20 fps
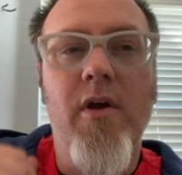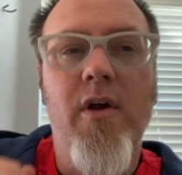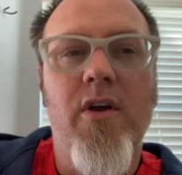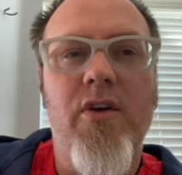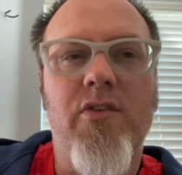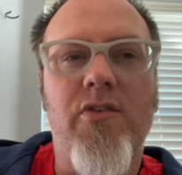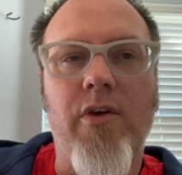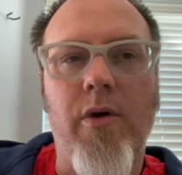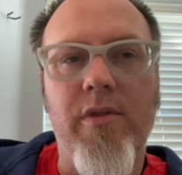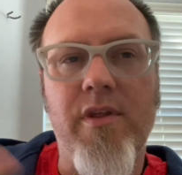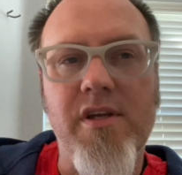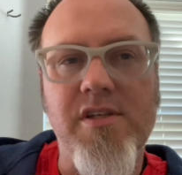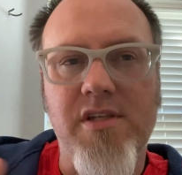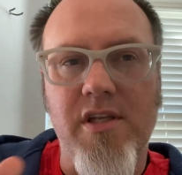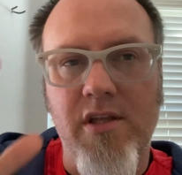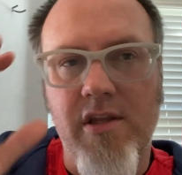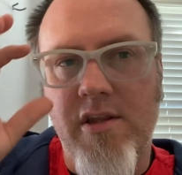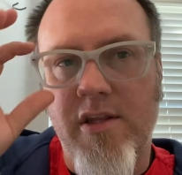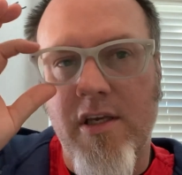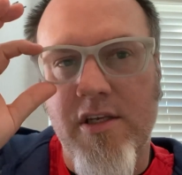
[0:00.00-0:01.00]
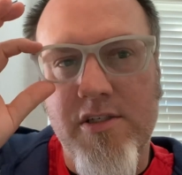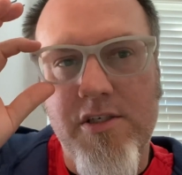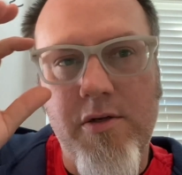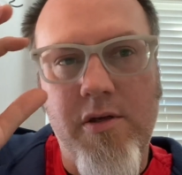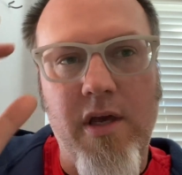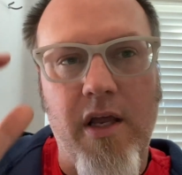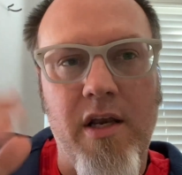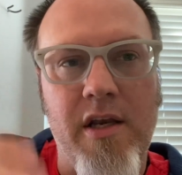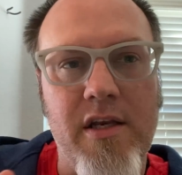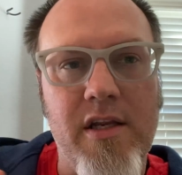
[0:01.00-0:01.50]
So these are the things you
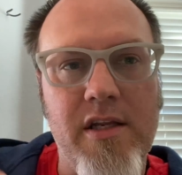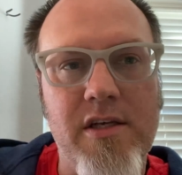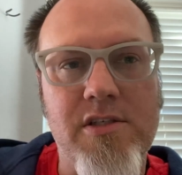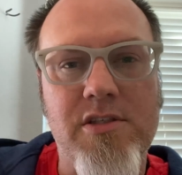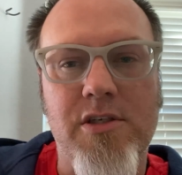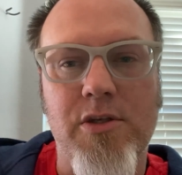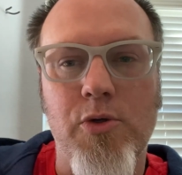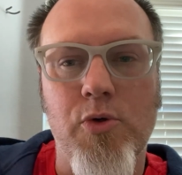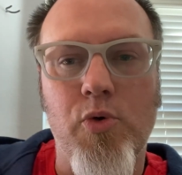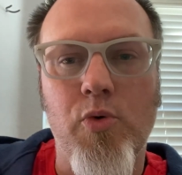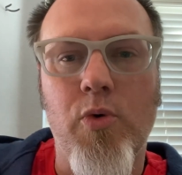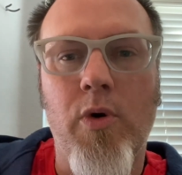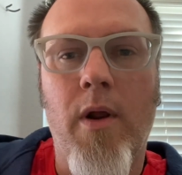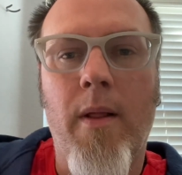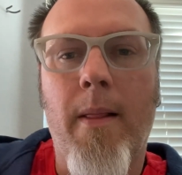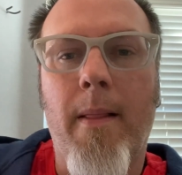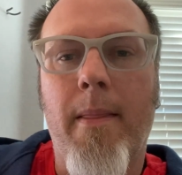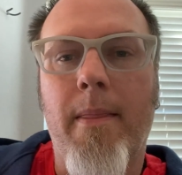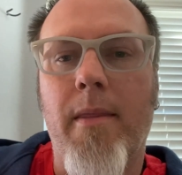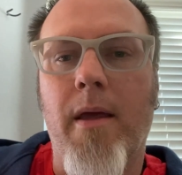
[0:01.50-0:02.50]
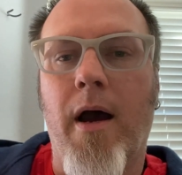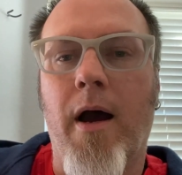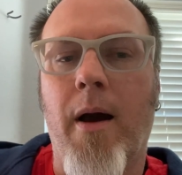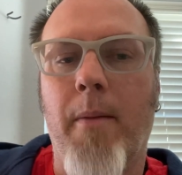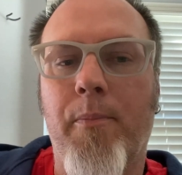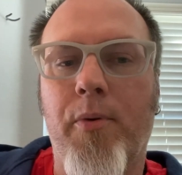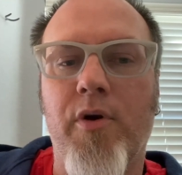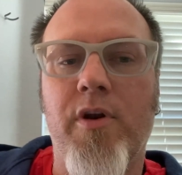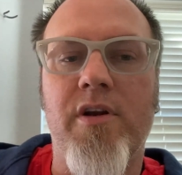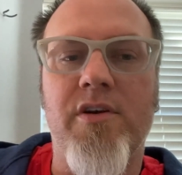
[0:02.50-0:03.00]
kind of need to
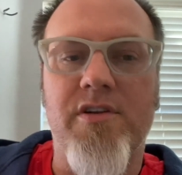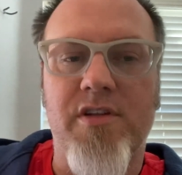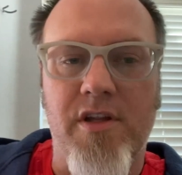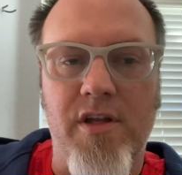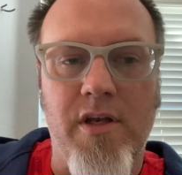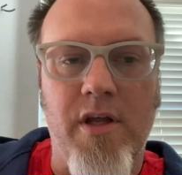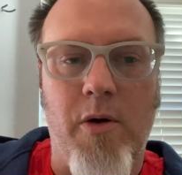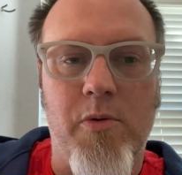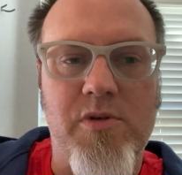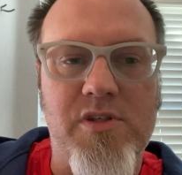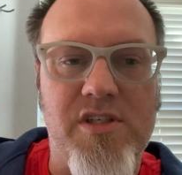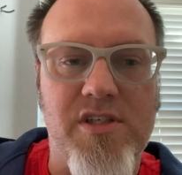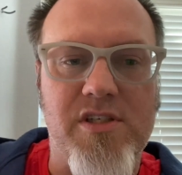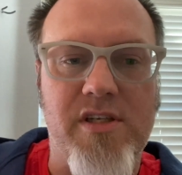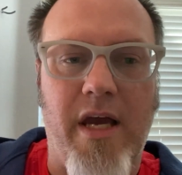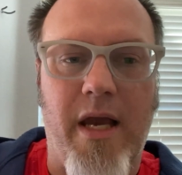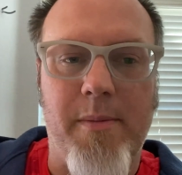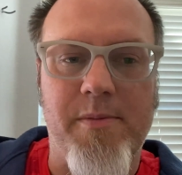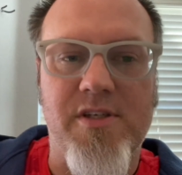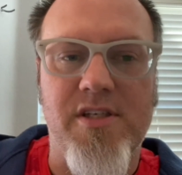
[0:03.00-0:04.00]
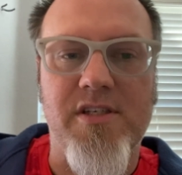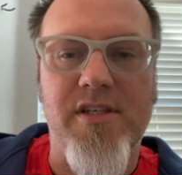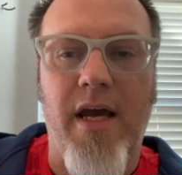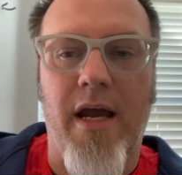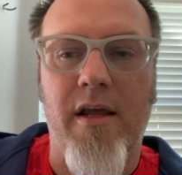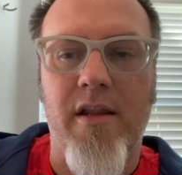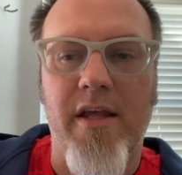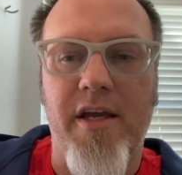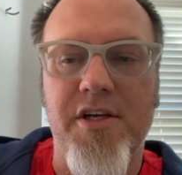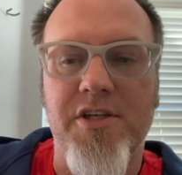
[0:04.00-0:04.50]
put into the notes. The types of
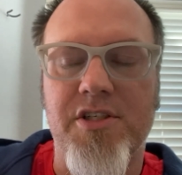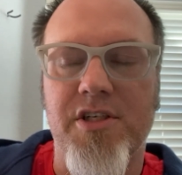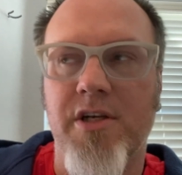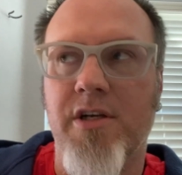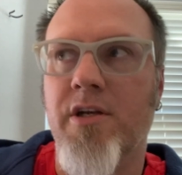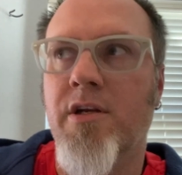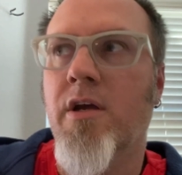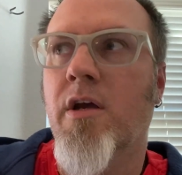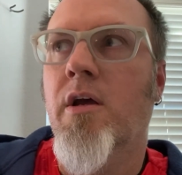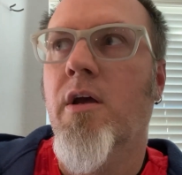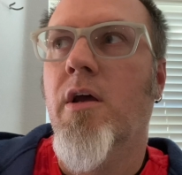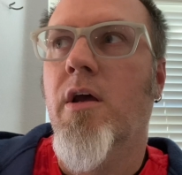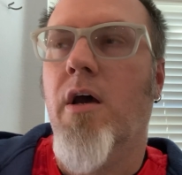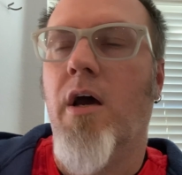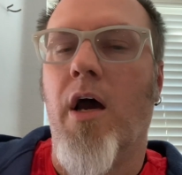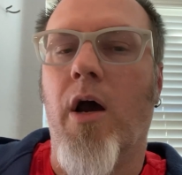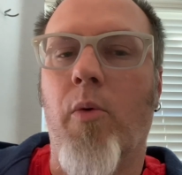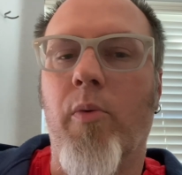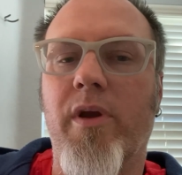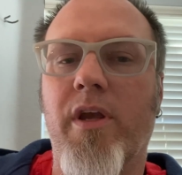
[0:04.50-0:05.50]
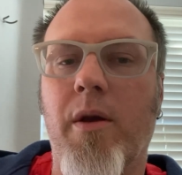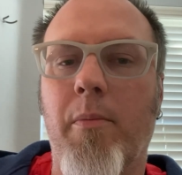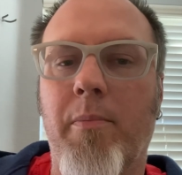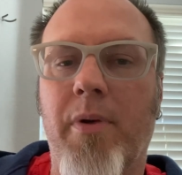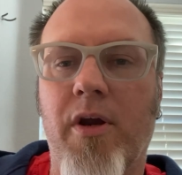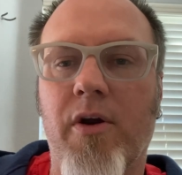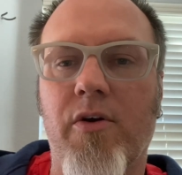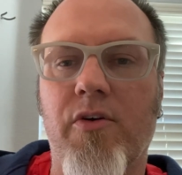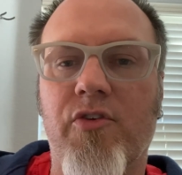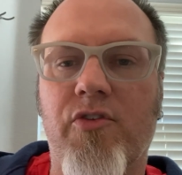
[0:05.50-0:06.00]
dilation, we get
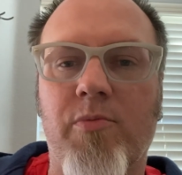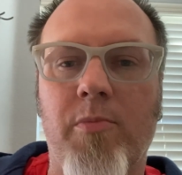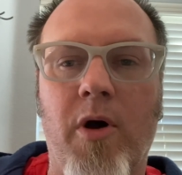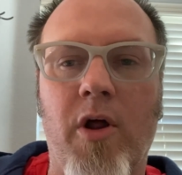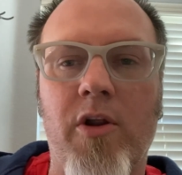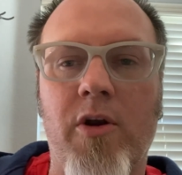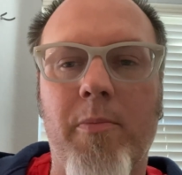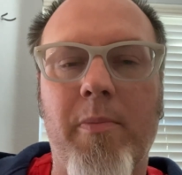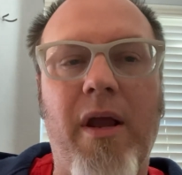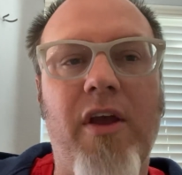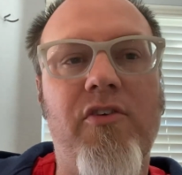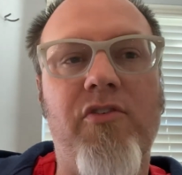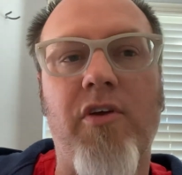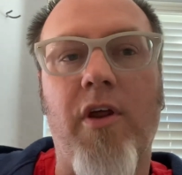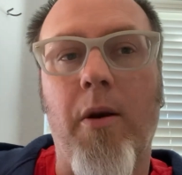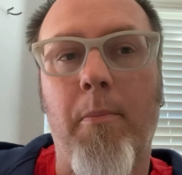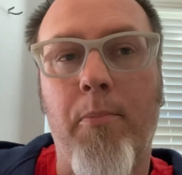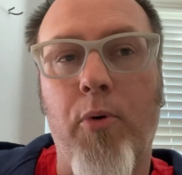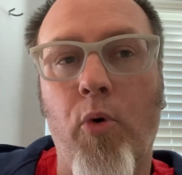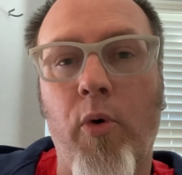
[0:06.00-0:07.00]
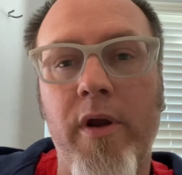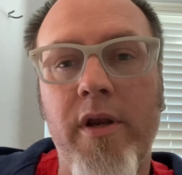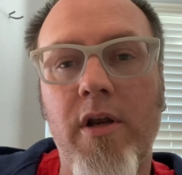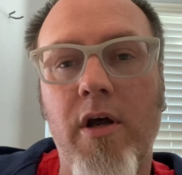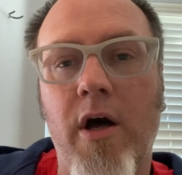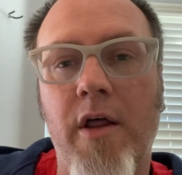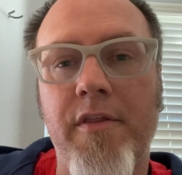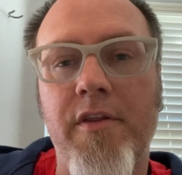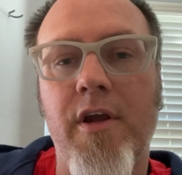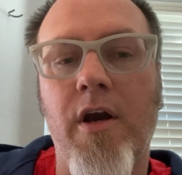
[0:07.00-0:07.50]
bigger or smaller based on a point
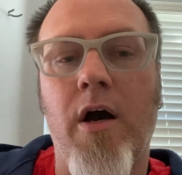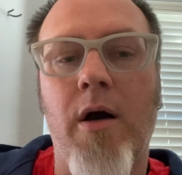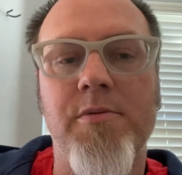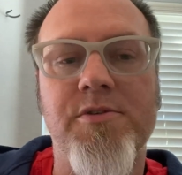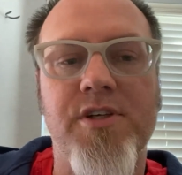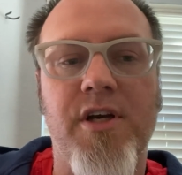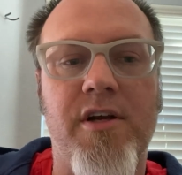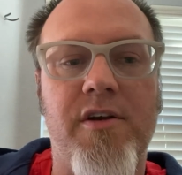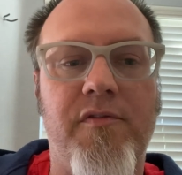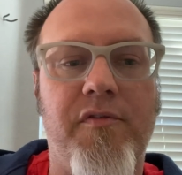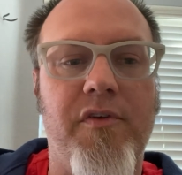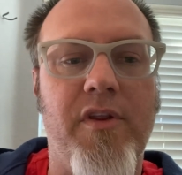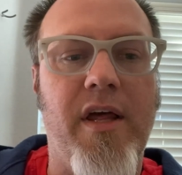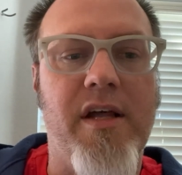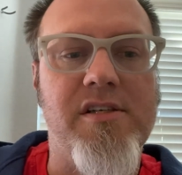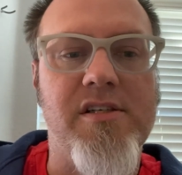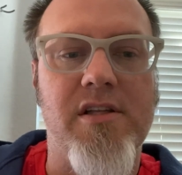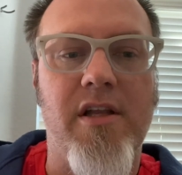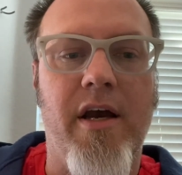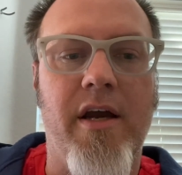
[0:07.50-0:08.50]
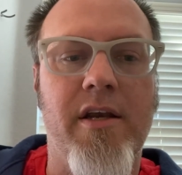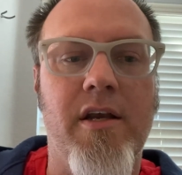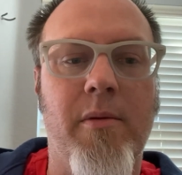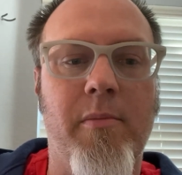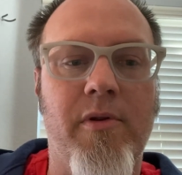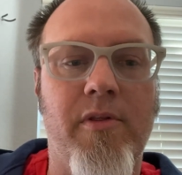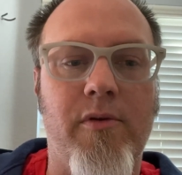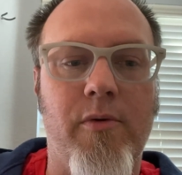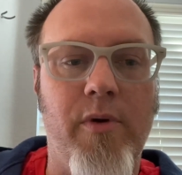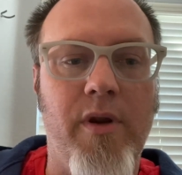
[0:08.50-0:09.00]
on the object for that slide
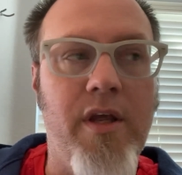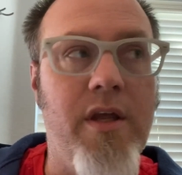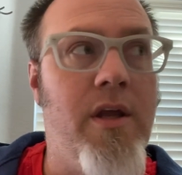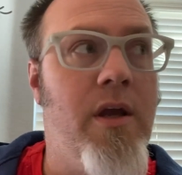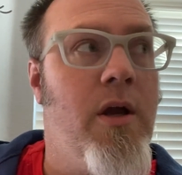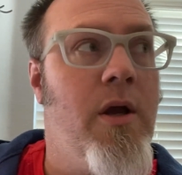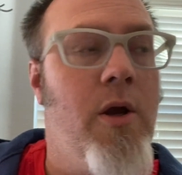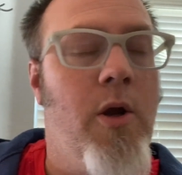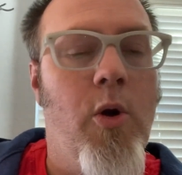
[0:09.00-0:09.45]
number three.